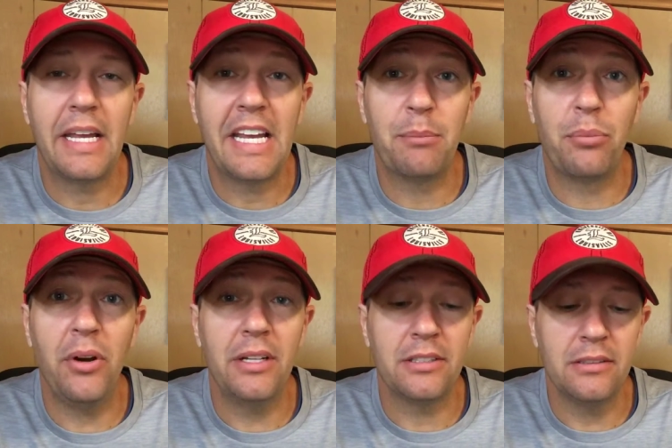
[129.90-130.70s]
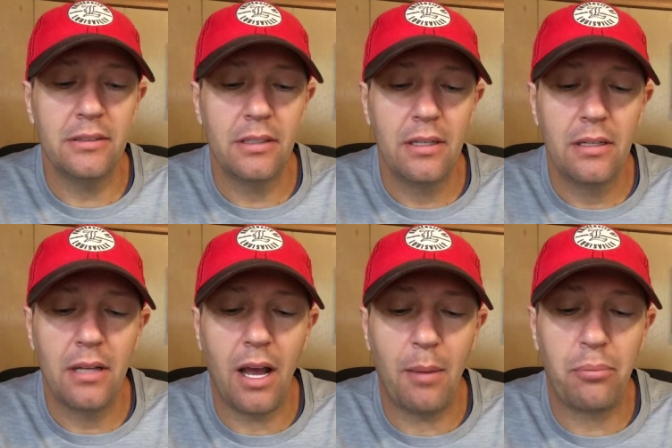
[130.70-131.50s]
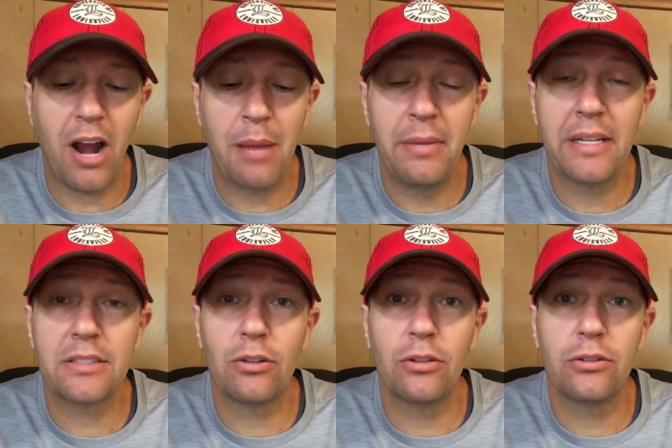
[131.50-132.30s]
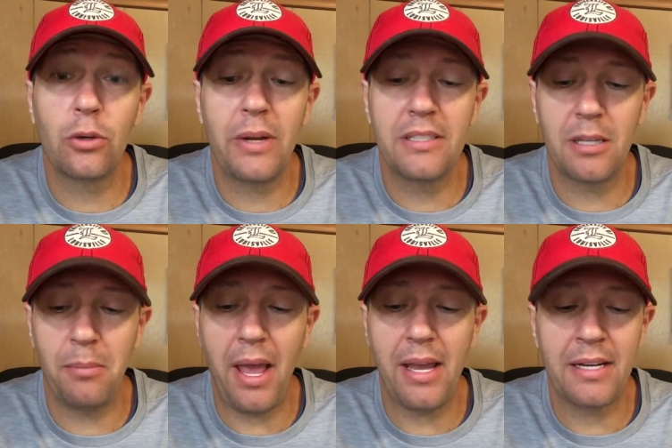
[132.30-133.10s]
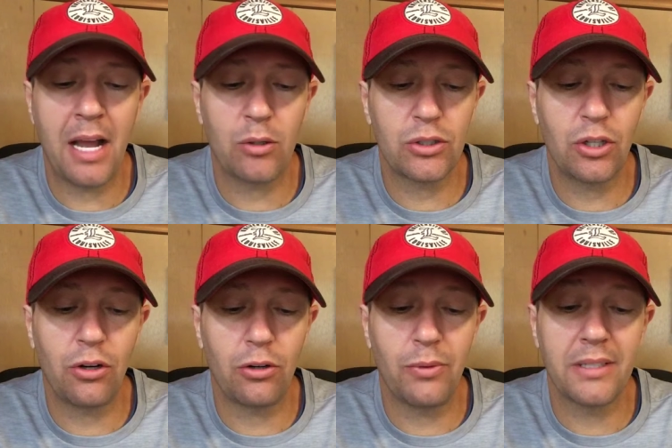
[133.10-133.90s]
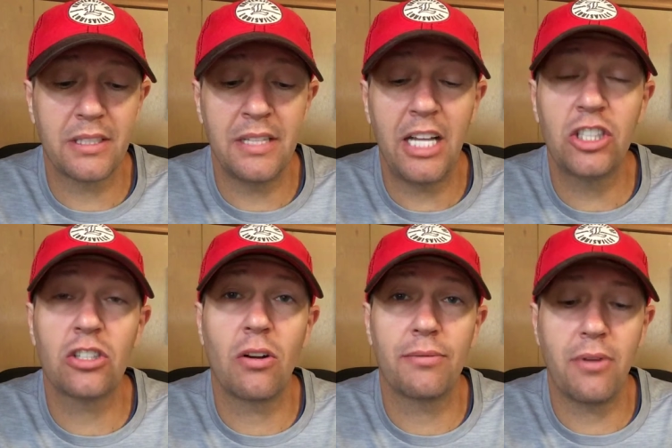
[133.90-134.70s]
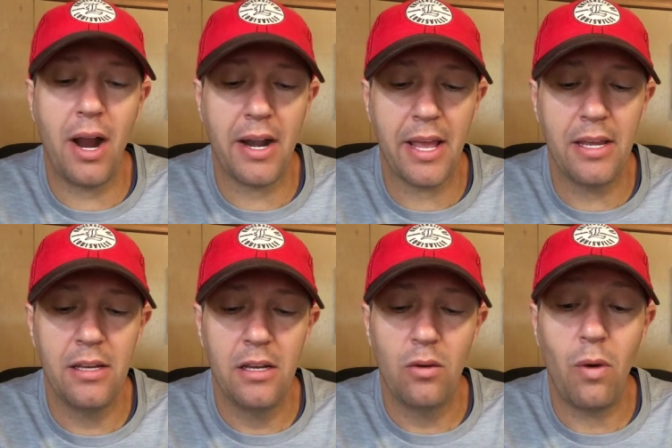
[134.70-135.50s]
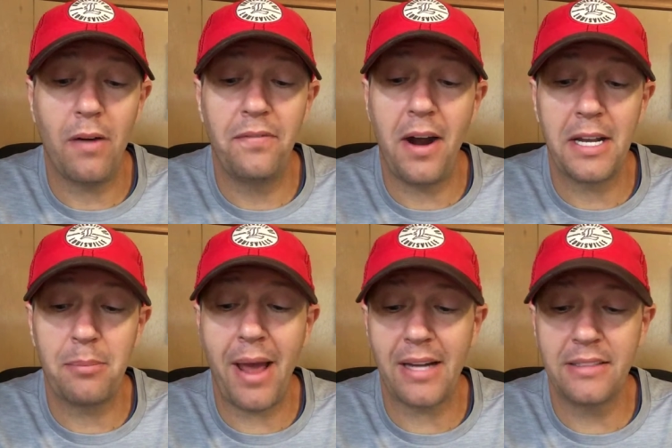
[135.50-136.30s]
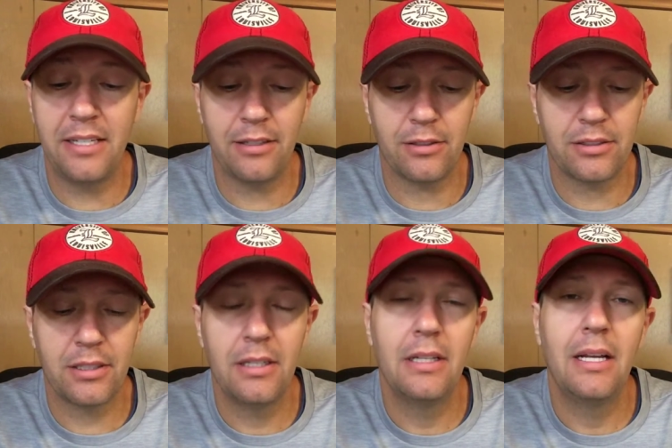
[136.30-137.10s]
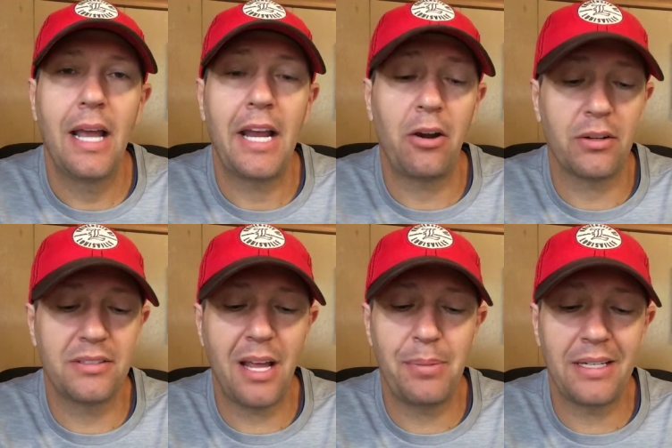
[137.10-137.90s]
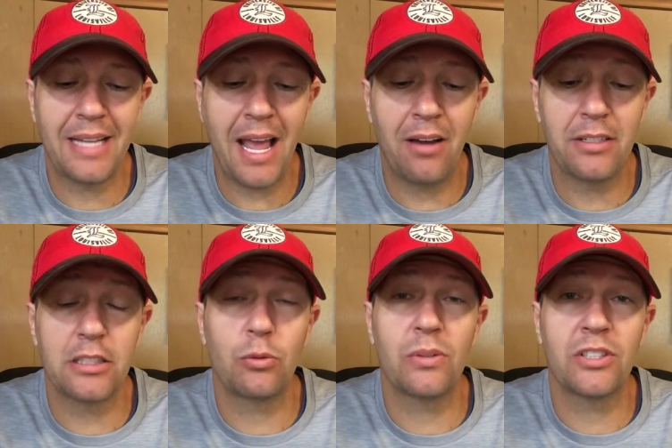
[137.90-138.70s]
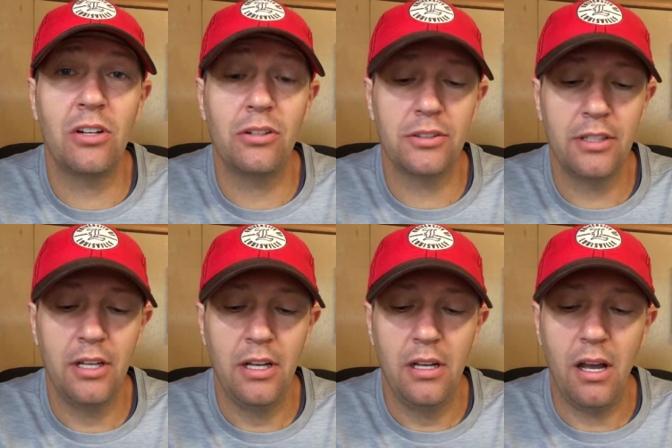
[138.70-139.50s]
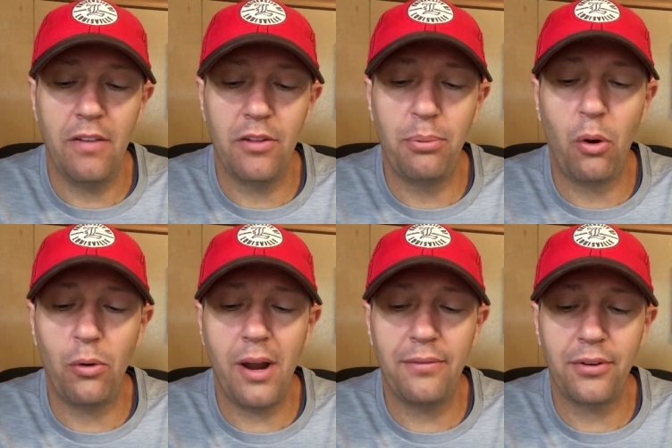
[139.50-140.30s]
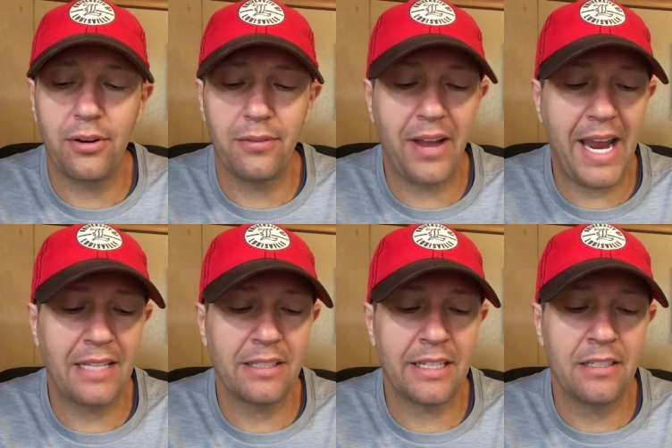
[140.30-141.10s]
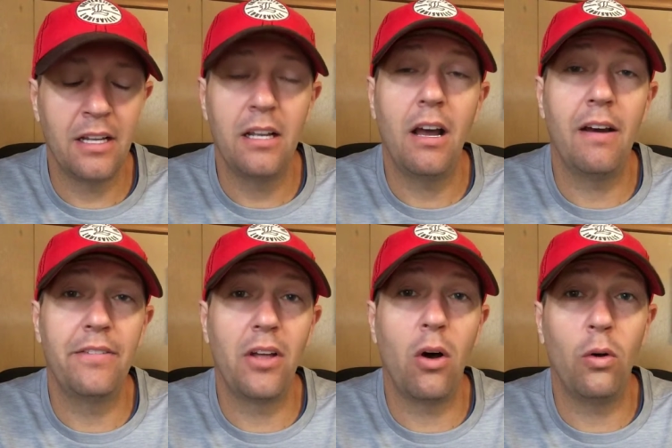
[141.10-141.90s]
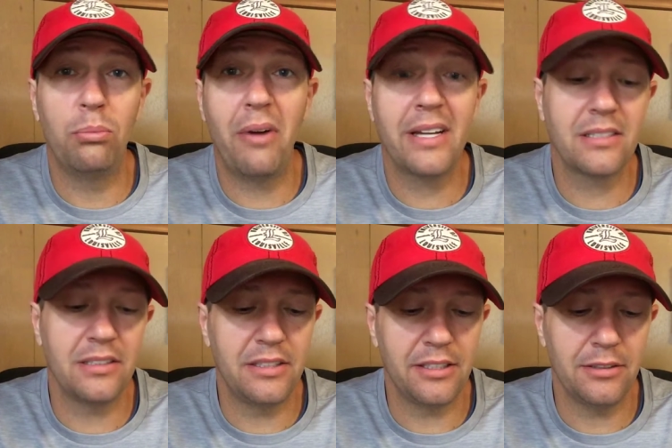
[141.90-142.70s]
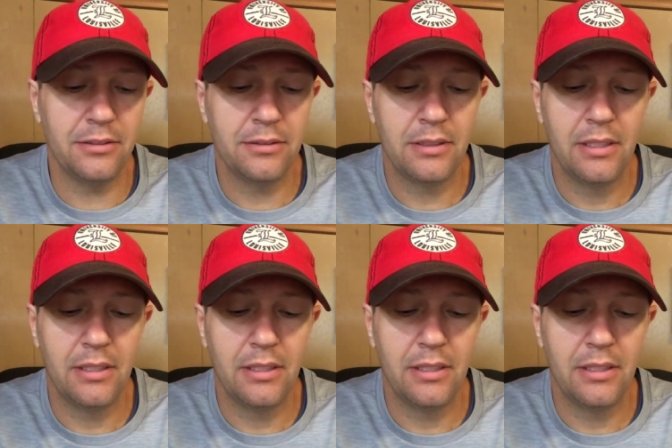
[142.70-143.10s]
In Britain, Prime Minister Theresa May announced her resignation on Friday while fighting back tears. And her stepping down is the result of the poor effort of handling of the whole Brexit deal.